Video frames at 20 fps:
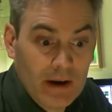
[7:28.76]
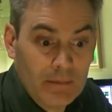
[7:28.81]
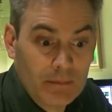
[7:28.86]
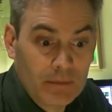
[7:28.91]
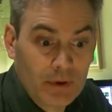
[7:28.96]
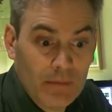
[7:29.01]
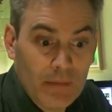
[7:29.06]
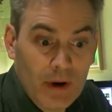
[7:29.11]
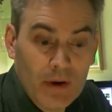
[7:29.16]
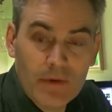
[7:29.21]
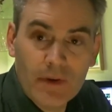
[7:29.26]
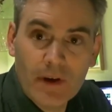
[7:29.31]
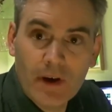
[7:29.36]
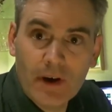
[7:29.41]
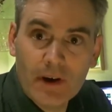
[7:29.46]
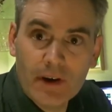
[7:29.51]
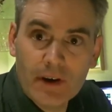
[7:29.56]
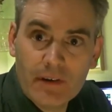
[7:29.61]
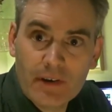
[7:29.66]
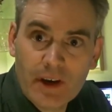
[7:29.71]
promote the
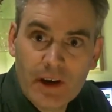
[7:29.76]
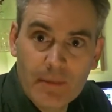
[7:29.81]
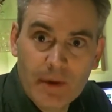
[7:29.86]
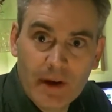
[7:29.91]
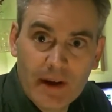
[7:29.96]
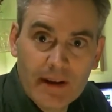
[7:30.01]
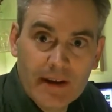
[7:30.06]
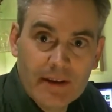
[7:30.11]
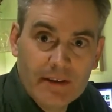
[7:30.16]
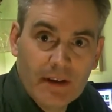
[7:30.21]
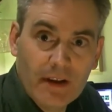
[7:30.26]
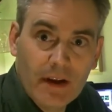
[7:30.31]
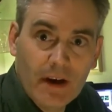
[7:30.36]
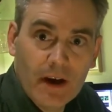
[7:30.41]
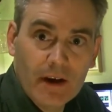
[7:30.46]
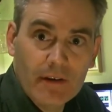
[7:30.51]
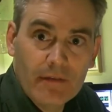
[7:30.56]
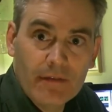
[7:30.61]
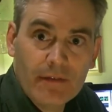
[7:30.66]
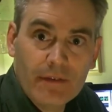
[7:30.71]
idea of keeping Elite
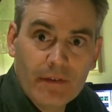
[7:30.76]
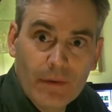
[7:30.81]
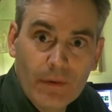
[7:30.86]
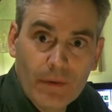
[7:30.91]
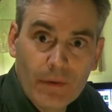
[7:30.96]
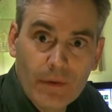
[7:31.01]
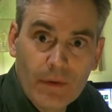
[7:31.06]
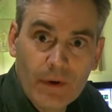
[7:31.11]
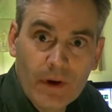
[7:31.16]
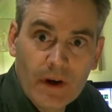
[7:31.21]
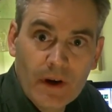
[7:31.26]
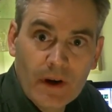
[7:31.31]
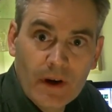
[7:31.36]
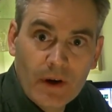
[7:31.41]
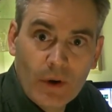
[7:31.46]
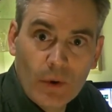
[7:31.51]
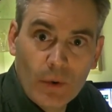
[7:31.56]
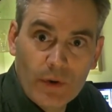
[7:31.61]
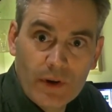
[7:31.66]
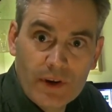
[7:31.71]
alive for
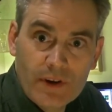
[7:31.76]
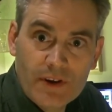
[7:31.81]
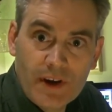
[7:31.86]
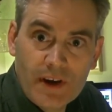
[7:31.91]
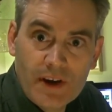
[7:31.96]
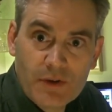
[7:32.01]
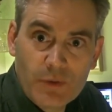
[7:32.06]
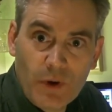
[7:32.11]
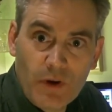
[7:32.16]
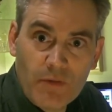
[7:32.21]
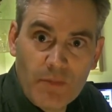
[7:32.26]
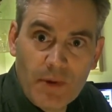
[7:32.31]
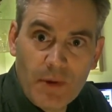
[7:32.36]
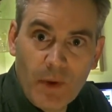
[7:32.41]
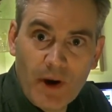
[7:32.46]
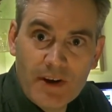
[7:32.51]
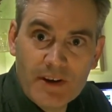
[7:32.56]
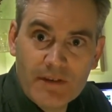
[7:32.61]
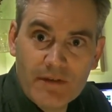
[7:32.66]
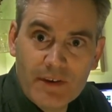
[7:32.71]
all these years while we've been
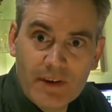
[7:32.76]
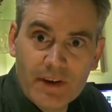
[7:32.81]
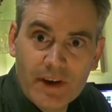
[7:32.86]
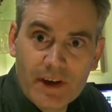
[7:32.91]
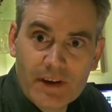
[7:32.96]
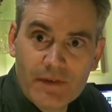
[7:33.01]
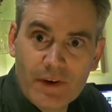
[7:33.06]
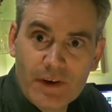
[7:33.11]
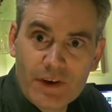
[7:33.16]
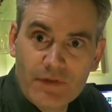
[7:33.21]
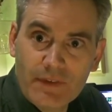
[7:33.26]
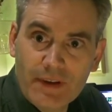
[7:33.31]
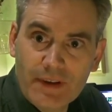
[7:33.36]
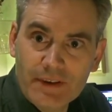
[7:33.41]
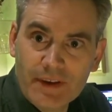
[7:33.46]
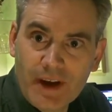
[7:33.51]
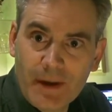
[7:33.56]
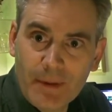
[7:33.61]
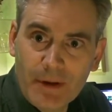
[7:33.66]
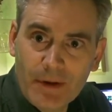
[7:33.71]
waiting for the next version of Elite
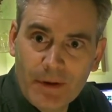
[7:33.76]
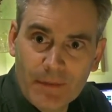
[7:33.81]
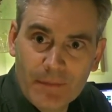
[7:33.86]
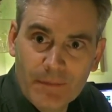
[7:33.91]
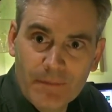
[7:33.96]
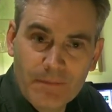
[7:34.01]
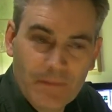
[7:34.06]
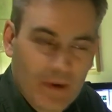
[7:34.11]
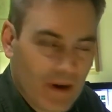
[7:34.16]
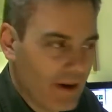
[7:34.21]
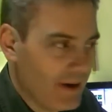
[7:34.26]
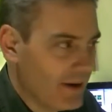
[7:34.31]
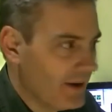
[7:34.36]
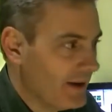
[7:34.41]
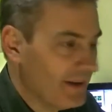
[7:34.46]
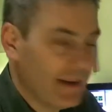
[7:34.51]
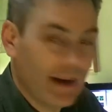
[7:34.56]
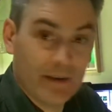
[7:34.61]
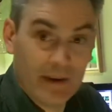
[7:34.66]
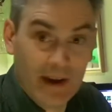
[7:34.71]
to come along,
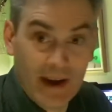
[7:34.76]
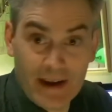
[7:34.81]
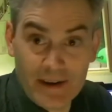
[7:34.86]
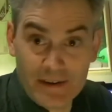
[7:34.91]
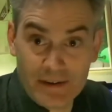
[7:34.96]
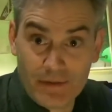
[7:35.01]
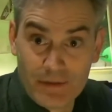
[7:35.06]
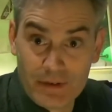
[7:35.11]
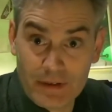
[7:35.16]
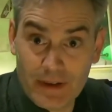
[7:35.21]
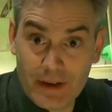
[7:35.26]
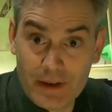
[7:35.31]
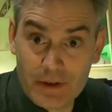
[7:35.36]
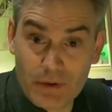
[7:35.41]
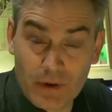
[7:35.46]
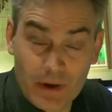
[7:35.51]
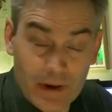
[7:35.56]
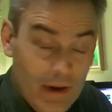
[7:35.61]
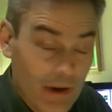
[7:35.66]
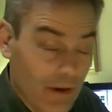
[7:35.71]
and now that it has, obviously that's
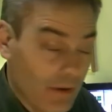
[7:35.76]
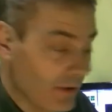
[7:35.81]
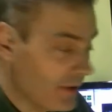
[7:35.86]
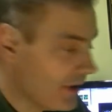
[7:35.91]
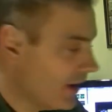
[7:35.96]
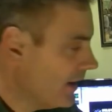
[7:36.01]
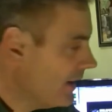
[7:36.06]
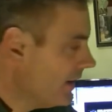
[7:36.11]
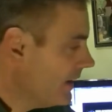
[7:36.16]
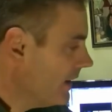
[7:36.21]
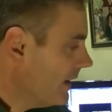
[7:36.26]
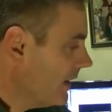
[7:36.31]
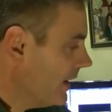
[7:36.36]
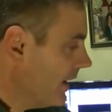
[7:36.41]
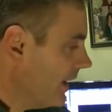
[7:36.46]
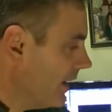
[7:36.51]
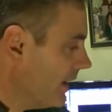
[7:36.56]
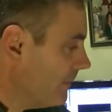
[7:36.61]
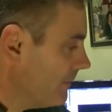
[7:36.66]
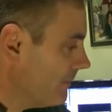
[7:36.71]
great news.
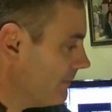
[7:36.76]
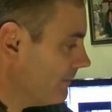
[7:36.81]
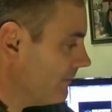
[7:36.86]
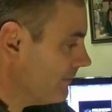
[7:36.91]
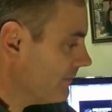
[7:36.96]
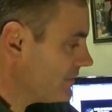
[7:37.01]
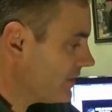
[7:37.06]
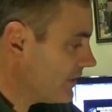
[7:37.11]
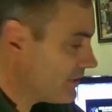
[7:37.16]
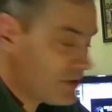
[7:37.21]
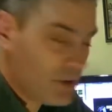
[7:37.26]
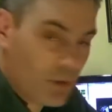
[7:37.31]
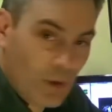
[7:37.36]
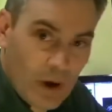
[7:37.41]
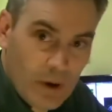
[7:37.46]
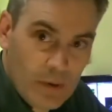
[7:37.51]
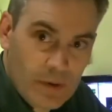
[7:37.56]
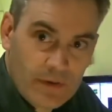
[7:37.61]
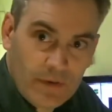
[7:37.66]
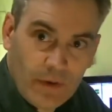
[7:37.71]
Status
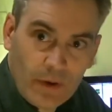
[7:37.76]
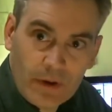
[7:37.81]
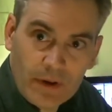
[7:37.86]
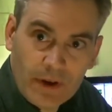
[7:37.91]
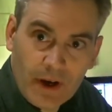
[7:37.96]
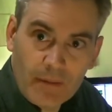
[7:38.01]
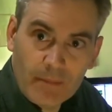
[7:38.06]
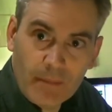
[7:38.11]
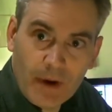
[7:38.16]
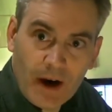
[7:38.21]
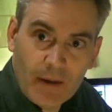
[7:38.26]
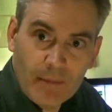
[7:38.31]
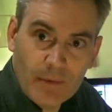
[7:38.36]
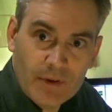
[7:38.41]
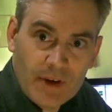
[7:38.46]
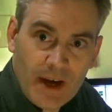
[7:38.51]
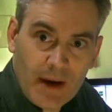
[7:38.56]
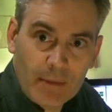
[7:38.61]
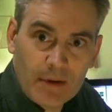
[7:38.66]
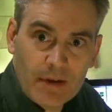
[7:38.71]
Quo was followed up by
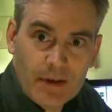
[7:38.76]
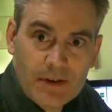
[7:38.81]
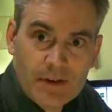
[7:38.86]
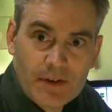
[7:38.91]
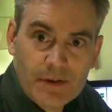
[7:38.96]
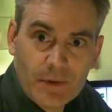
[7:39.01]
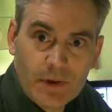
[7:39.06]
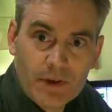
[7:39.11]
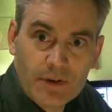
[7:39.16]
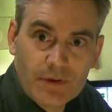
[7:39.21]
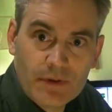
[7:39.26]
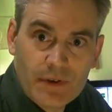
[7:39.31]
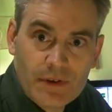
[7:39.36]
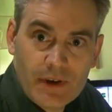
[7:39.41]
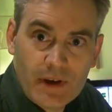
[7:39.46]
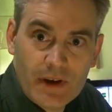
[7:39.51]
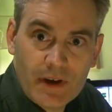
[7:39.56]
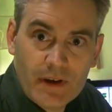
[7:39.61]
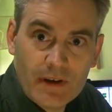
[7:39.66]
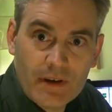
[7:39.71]
Mutabilis, which was
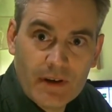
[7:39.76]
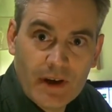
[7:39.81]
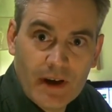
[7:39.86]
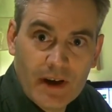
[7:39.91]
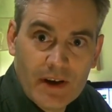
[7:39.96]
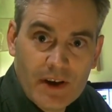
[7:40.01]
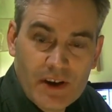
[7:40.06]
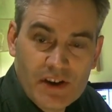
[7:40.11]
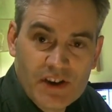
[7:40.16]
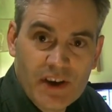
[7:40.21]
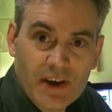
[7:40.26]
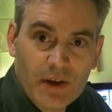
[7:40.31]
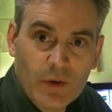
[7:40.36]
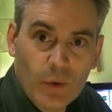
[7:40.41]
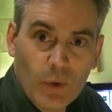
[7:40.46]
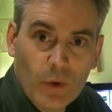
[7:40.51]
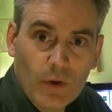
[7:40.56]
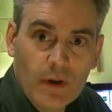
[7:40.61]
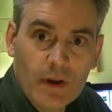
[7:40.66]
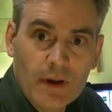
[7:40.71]
a
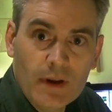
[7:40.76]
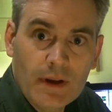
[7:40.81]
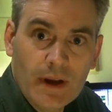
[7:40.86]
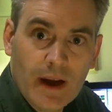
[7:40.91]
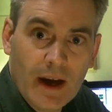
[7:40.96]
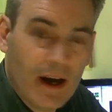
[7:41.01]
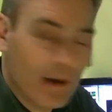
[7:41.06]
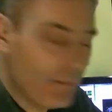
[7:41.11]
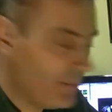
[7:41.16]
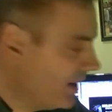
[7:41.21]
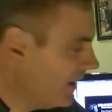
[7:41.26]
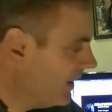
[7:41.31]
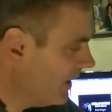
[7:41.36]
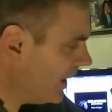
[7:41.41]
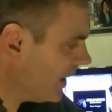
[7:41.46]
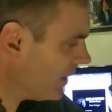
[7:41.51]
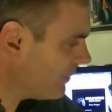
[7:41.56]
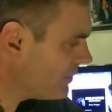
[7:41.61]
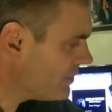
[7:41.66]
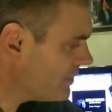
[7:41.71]
sequel. I
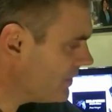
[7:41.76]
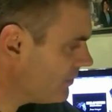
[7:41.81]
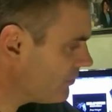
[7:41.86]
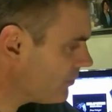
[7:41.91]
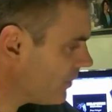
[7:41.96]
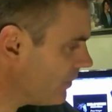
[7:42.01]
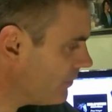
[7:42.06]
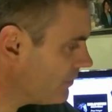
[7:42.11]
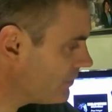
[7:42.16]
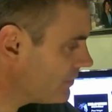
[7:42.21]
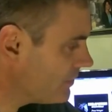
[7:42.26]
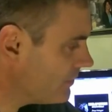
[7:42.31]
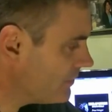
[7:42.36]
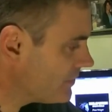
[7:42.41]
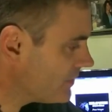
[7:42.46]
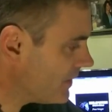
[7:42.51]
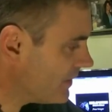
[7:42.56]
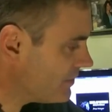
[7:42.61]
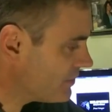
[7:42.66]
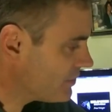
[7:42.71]
originally wrote
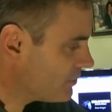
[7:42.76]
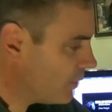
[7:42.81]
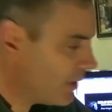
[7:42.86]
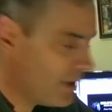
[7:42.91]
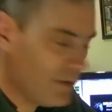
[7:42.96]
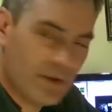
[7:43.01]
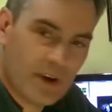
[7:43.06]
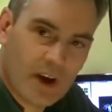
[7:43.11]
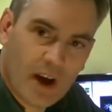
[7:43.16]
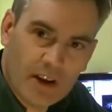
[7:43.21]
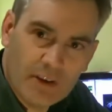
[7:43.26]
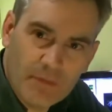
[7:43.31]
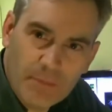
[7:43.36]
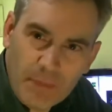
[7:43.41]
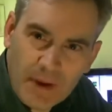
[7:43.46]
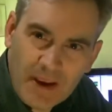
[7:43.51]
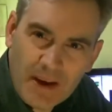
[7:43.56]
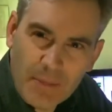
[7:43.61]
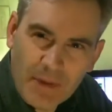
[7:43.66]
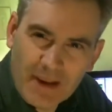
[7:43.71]
Status Quo to kind of
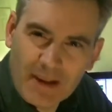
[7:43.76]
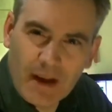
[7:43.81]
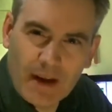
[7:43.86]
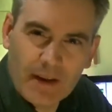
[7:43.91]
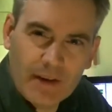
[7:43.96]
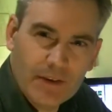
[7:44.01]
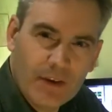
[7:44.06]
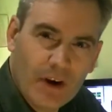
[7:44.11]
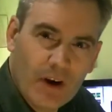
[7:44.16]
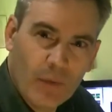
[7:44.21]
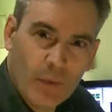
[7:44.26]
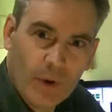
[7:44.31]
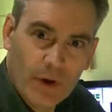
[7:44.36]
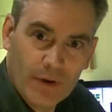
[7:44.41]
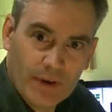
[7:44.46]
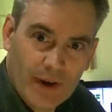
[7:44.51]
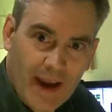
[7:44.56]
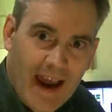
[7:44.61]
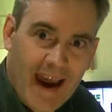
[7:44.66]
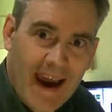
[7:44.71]
be a bit like the Dark Wheel,
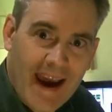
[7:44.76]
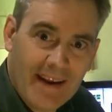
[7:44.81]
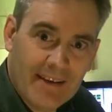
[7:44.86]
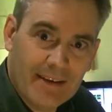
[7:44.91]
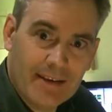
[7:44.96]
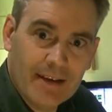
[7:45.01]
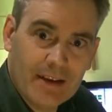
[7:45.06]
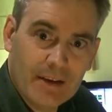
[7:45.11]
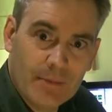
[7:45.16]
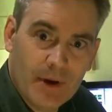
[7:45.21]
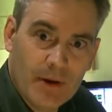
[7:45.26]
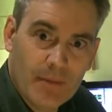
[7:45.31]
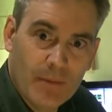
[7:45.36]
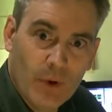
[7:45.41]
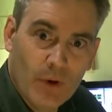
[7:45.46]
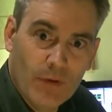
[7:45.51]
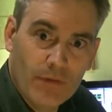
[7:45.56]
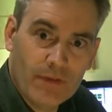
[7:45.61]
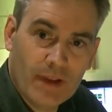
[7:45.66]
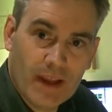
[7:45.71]
to add a little bit
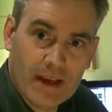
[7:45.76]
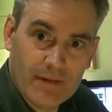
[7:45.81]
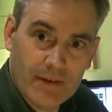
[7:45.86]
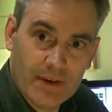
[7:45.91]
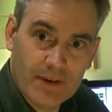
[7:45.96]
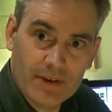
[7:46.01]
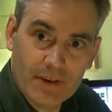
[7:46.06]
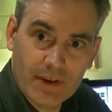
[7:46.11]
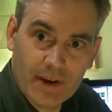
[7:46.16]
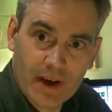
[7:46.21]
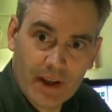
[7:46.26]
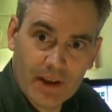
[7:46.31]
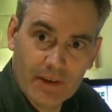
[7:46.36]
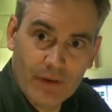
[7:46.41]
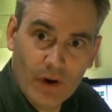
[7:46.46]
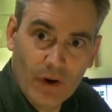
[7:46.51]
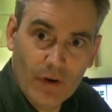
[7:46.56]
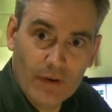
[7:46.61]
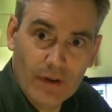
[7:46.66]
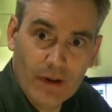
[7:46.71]
more flavour to the kind
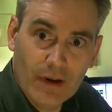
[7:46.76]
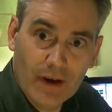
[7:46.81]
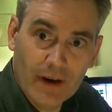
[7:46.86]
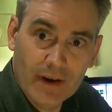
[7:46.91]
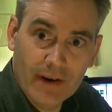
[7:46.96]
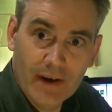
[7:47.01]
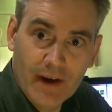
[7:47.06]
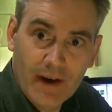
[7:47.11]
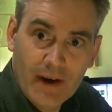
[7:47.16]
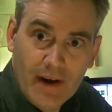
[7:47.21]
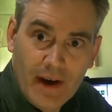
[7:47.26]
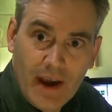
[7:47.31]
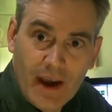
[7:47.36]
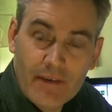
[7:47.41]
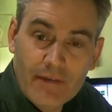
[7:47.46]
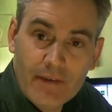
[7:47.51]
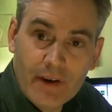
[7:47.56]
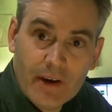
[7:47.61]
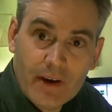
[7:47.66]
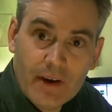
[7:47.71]
of online
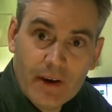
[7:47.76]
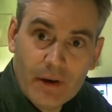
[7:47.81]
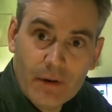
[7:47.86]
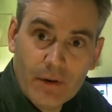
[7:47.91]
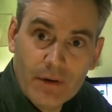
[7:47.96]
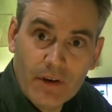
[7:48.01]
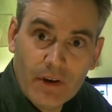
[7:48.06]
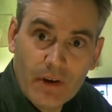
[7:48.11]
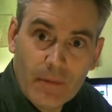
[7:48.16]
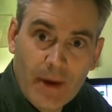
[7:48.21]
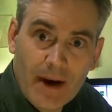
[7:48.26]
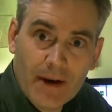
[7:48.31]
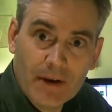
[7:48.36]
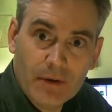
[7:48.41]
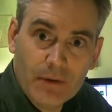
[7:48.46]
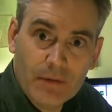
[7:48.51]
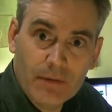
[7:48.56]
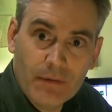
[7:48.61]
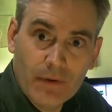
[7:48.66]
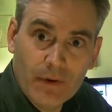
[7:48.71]
FAQs and the
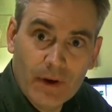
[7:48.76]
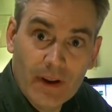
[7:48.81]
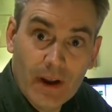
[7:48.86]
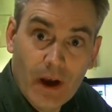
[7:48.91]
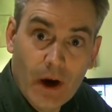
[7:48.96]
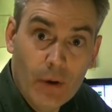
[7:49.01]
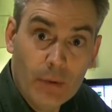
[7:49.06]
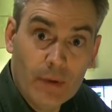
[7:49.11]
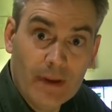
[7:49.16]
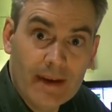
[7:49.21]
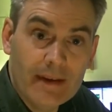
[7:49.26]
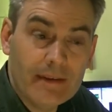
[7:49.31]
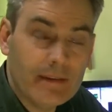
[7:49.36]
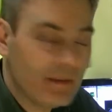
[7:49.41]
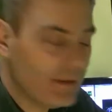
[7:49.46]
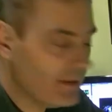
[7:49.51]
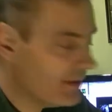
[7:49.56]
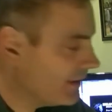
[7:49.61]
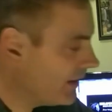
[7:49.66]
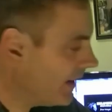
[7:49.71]
manual for Elite.
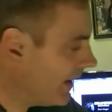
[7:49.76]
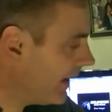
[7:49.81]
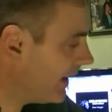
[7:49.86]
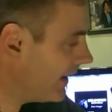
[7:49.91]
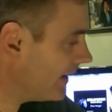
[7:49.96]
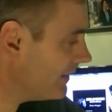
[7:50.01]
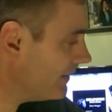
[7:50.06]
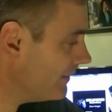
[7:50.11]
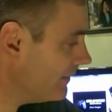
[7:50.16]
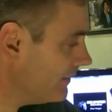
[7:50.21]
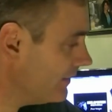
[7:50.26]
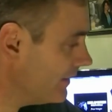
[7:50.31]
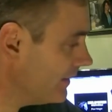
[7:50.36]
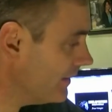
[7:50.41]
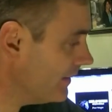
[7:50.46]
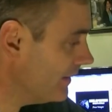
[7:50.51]
And